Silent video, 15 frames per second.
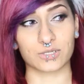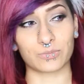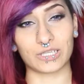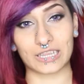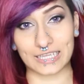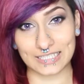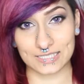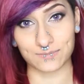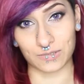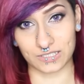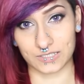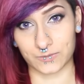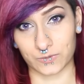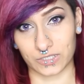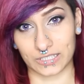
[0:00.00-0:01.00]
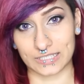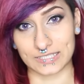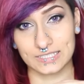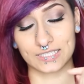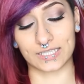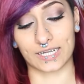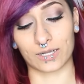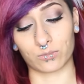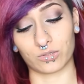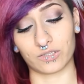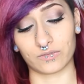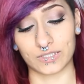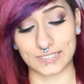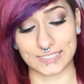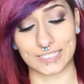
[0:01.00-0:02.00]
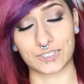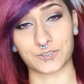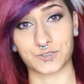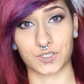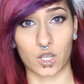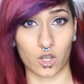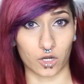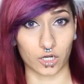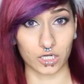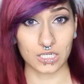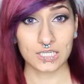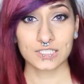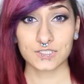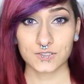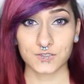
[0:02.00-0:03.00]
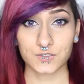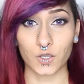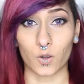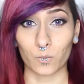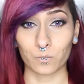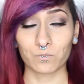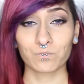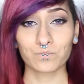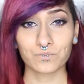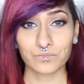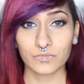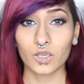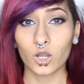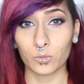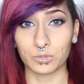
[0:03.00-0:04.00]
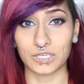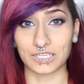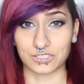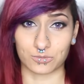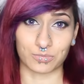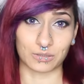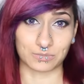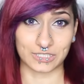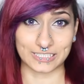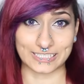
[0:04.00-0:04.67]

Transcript: gonna be this month's release that I believe these ears are. So hope you guys are pumped to